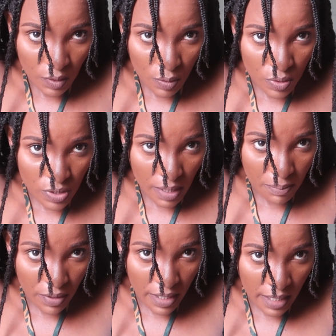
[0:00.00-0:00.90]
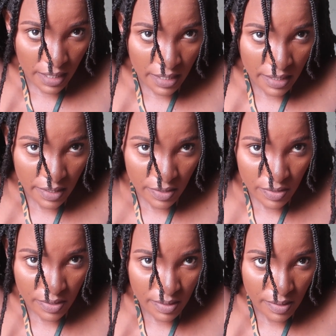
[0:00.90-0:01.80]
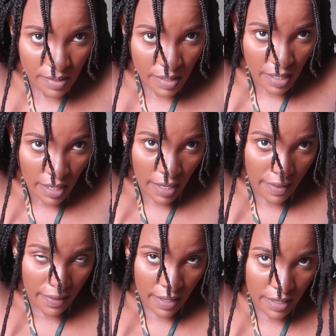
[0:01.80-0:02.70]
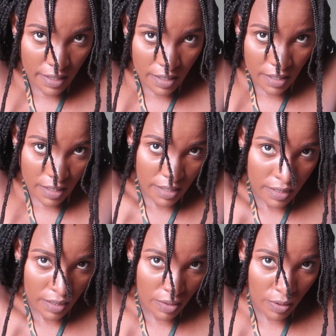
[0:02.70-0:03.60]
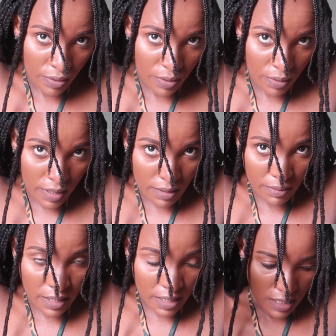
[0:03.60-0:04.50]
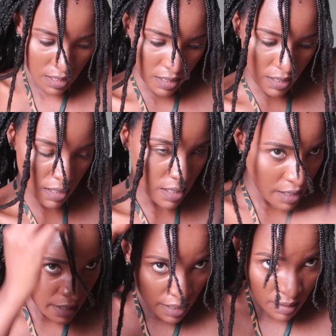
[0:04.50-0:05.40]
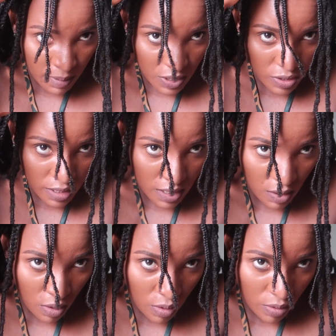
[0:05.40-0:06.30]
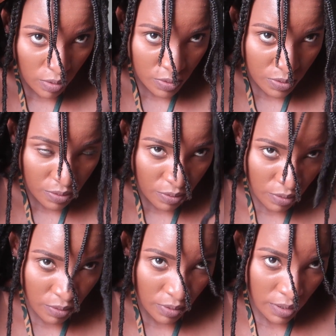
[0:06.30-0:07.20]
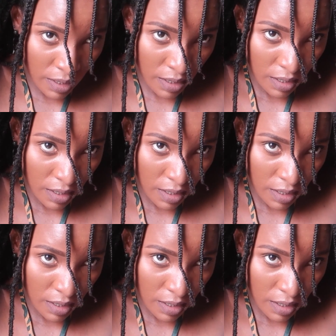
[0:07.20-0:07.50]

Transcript: crochet braid, and then go through it with it and make sure that all goes through,